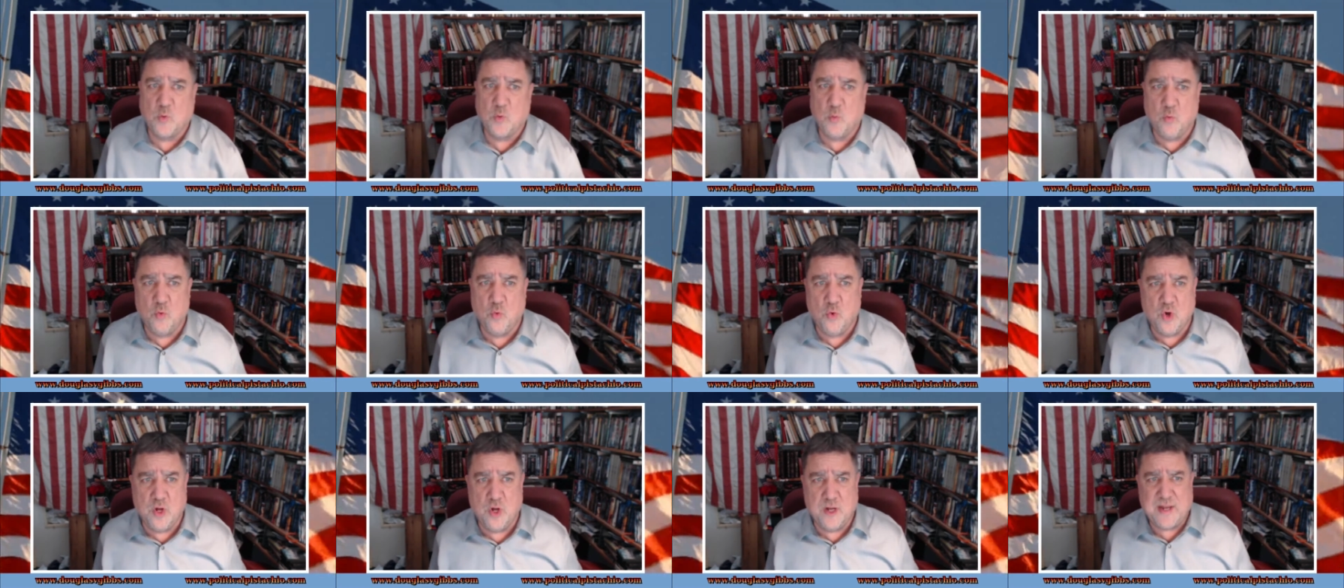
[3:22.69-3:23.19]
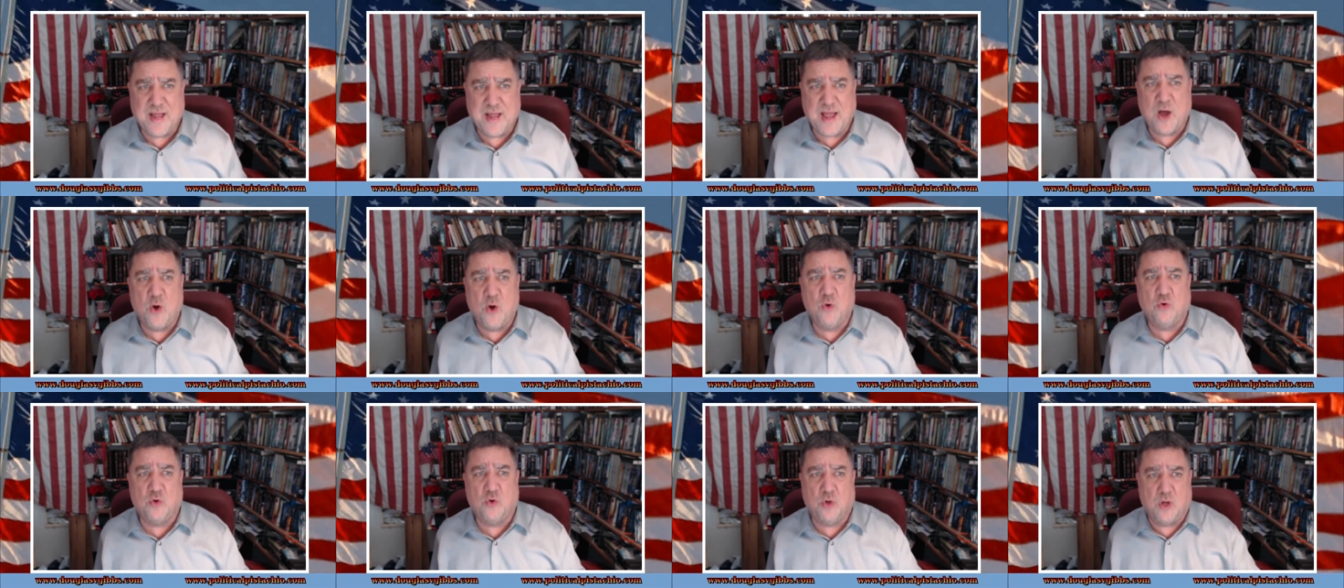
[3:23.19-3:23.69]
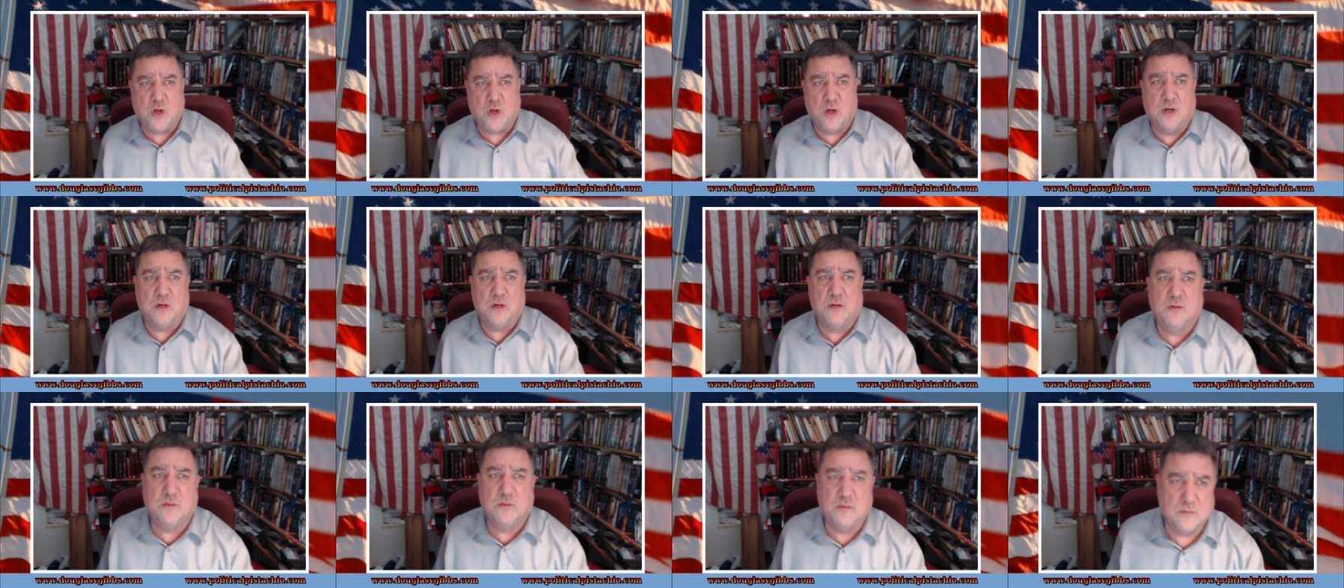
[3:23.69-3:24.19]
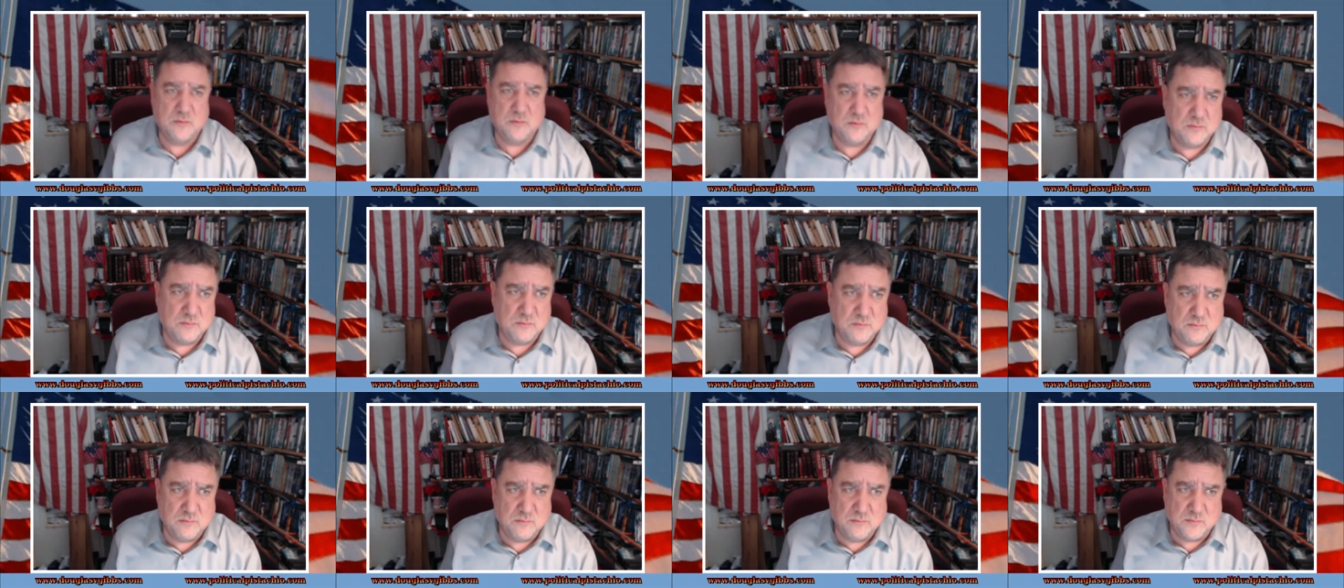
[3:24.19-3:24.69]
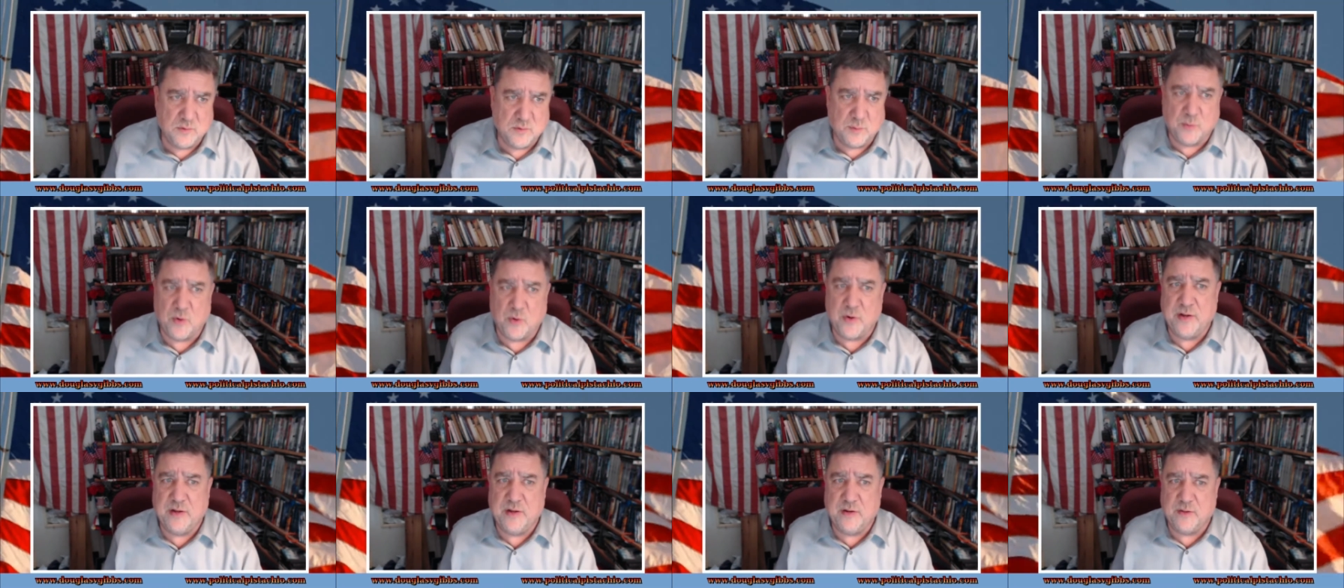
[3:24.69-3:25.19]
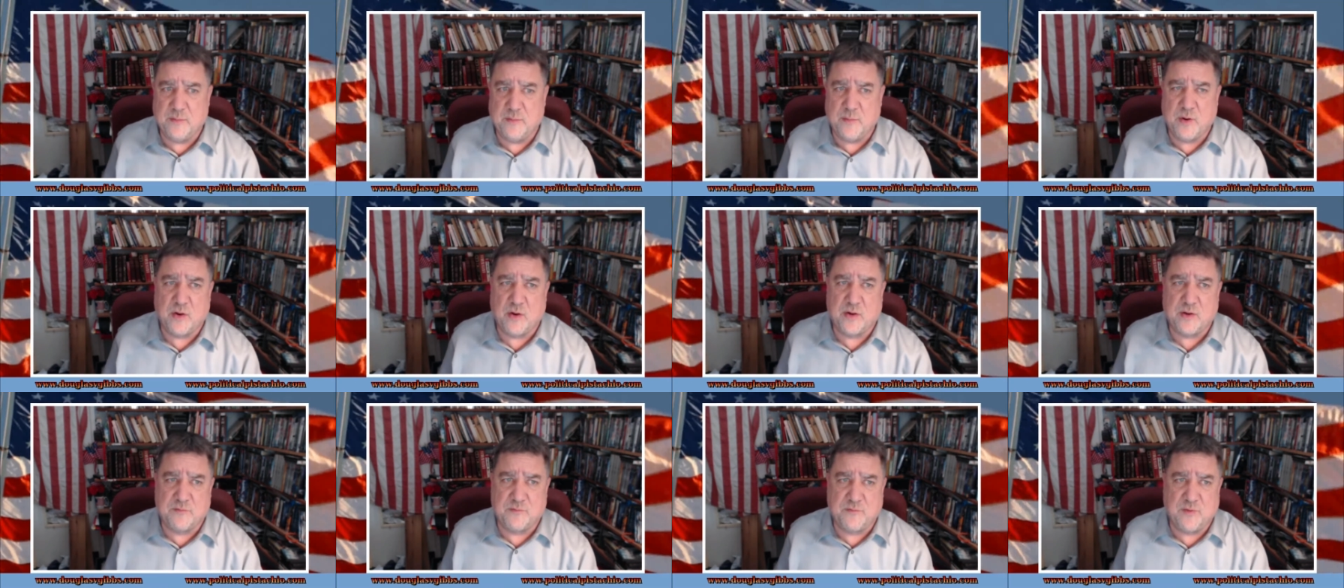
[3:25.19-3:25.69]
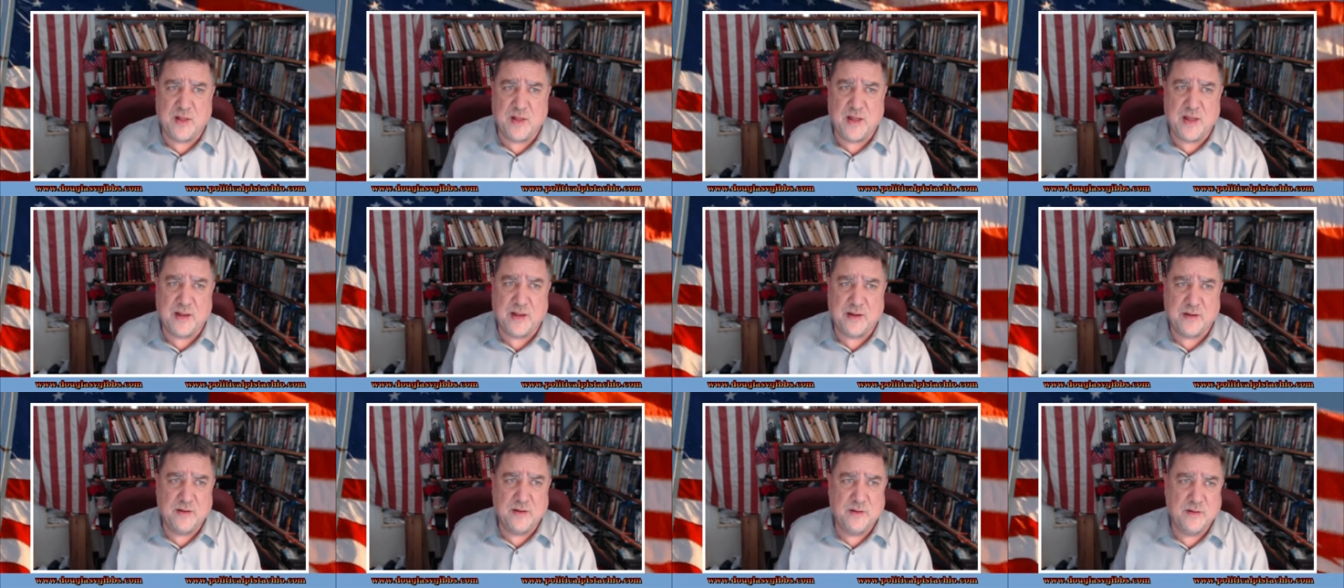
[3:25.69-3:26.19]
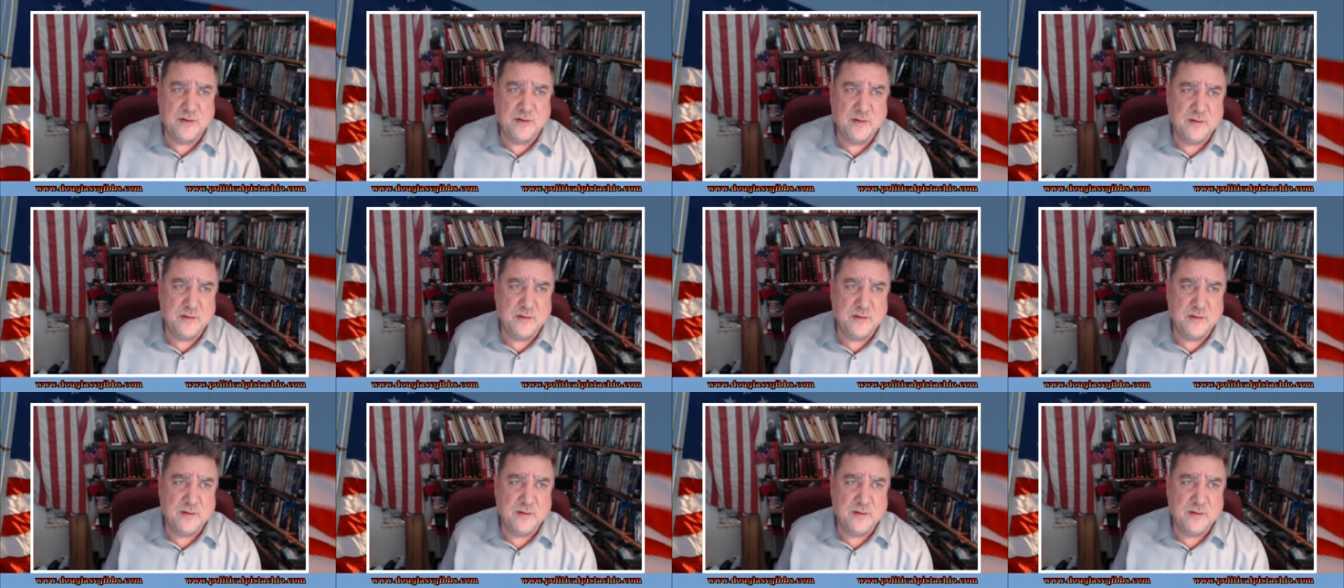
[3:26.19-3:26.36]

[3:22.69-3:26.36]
would outlaw the burning of the American flag.